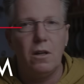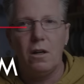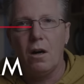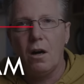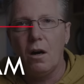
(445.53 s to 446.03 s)

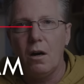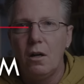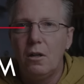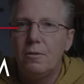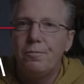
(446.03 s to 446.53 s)
that are,
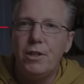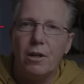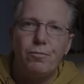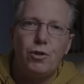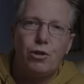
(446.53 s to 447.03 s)
you
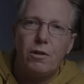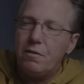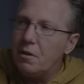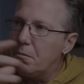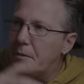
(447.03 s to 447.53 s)
know,
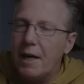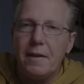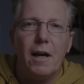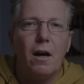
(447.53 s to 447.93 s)
driven by the